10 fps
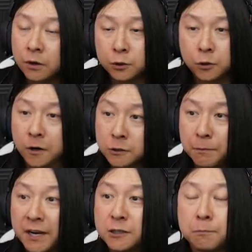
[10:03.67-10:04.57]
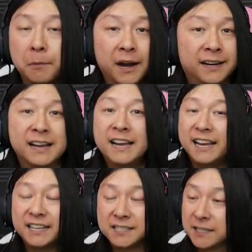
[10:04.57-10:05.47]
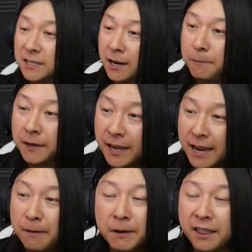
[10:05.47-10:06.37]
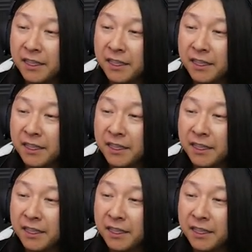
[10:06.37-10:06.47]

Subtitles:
are in Truck Space, but it's the type of game